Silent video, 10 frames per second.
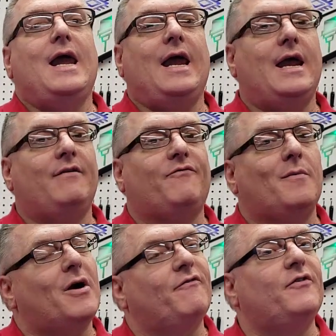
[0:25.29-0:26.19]
And
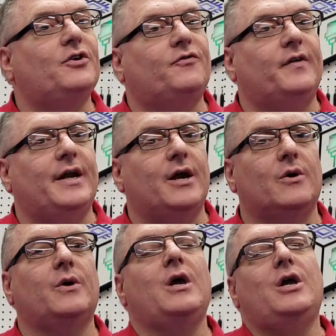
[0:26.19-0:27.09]
from our first
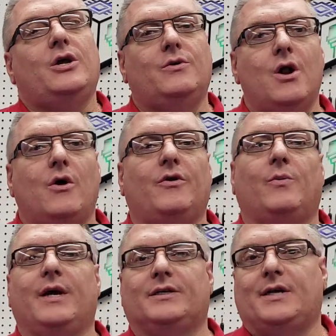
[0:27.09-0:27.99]
video, you know that
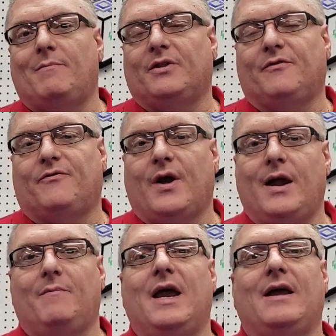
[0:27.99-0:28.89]
we assembled the
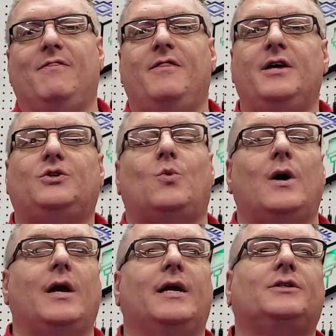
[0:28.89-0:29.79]
frame, and this
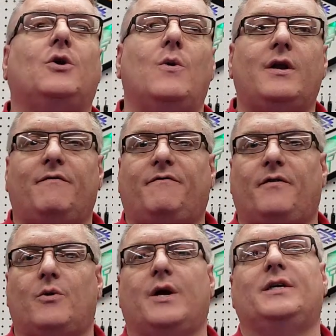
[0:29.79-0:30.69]
one is going to
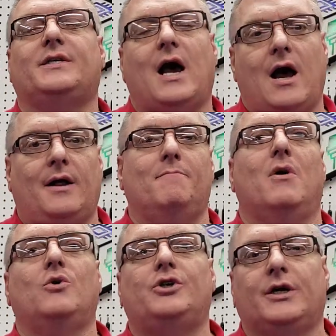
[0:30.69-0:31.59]
focus on
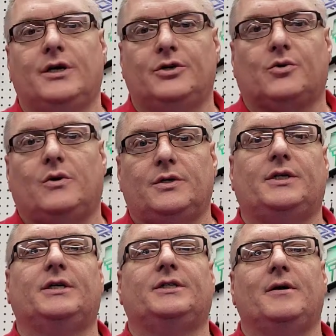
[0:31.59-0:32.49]
motion control
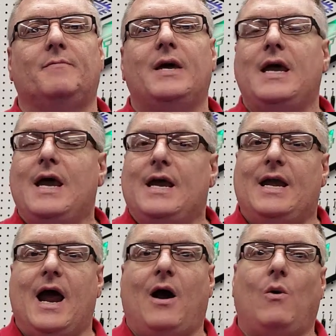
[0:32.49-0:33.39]
system.
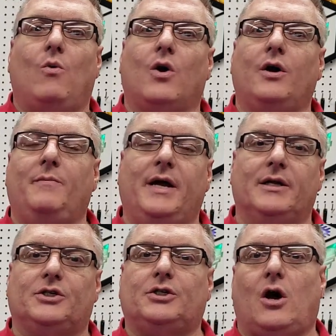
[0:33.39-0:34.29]
Now, we're going to be
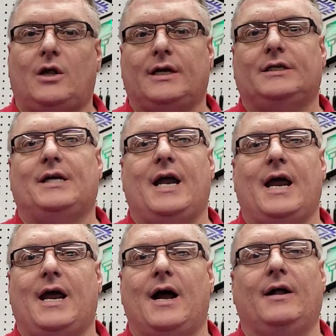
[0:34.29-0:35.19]
installing
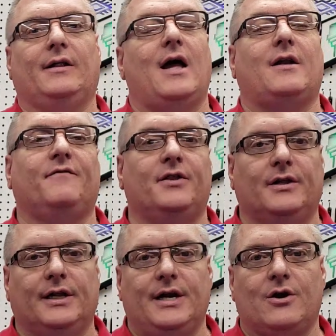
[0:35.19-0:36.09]
today a lot of the
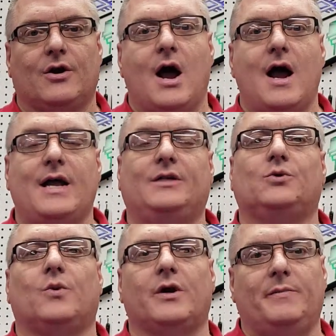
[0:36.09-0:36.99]
linear guides.
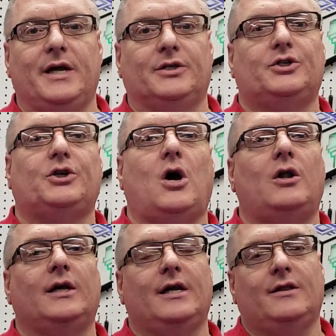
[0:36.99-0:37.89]
We're going to be
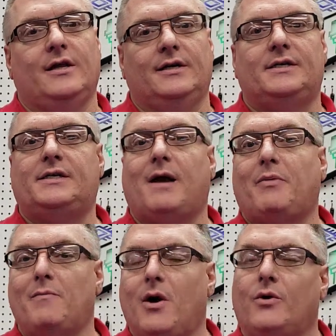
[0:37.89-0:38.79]
installing the
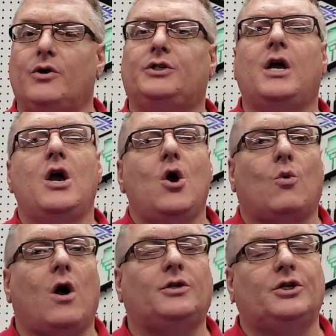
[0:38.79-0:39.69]
stepper motors.
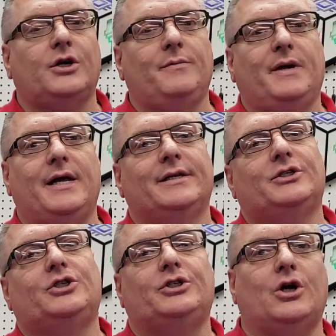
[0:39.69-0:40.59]
We're also going to be
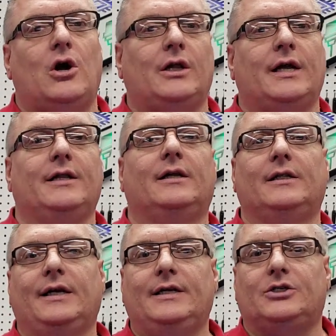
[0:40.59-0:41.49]
installing the
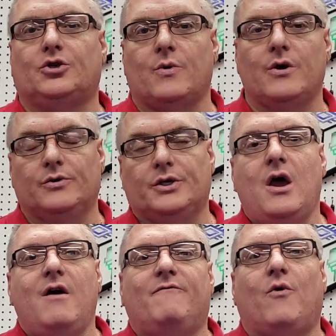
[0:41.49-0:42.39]
lead screws
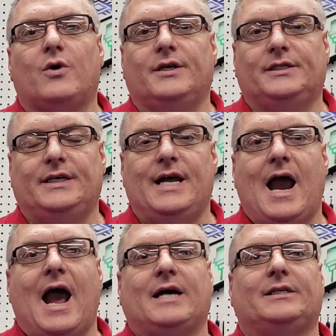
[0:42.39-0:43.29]
for the
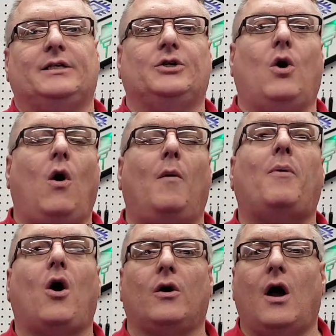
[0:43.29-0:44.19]
Z-axis, all
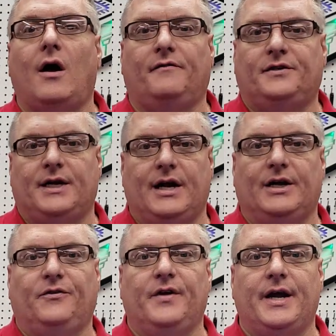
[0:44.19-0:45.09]
part of
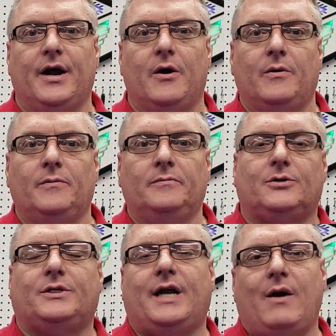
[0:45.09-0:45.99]
today's video.
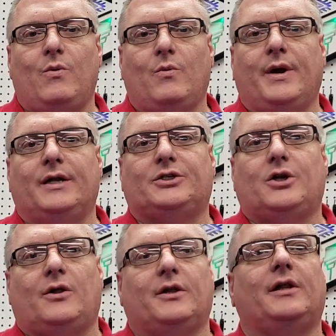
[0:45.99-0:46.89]
So today when we
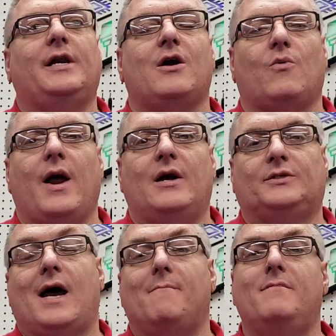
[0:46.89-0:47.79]
install the linear
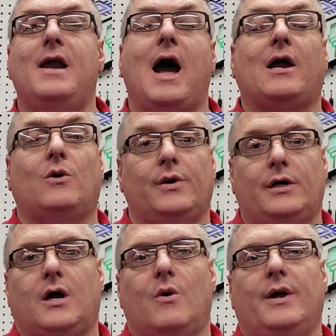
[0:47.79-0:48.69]
rails, I'm not going
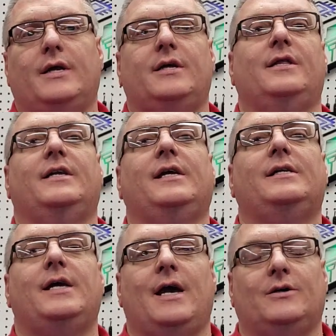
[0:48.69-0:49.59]
to go into the
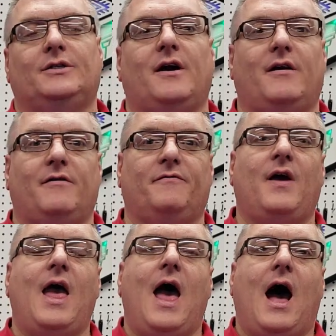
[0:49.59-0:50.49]
details of
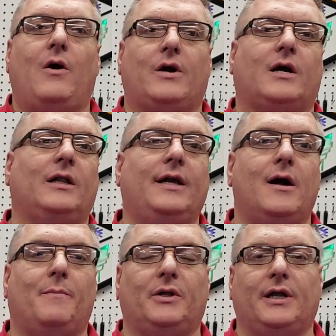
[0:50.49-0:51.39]
how to clean
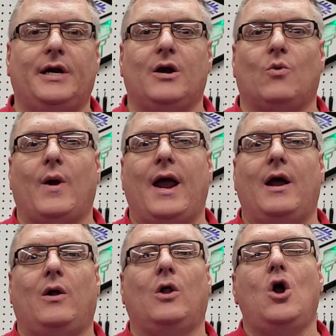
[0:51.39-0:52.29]
up a linear
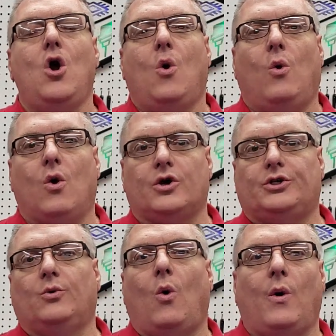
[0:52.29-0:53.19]
rail, or
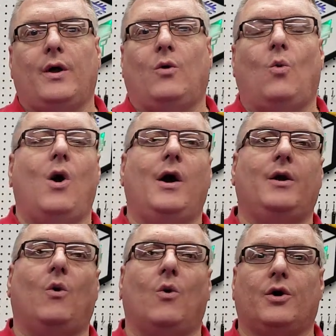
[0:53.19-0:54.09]
to oil
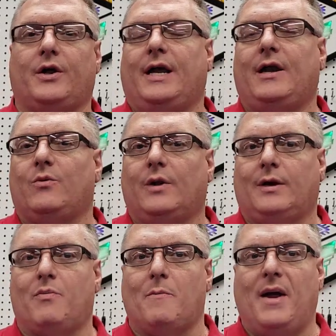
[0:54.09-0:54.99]
one, or to get it
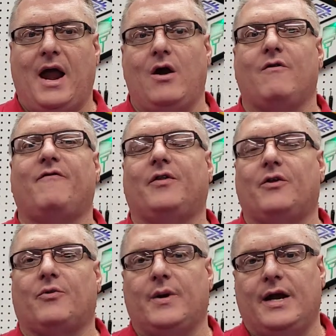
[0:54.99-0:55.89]
really prepared for
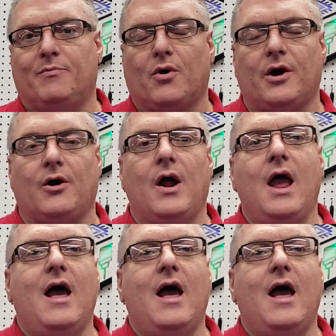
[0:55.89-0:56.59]
the 3D printer.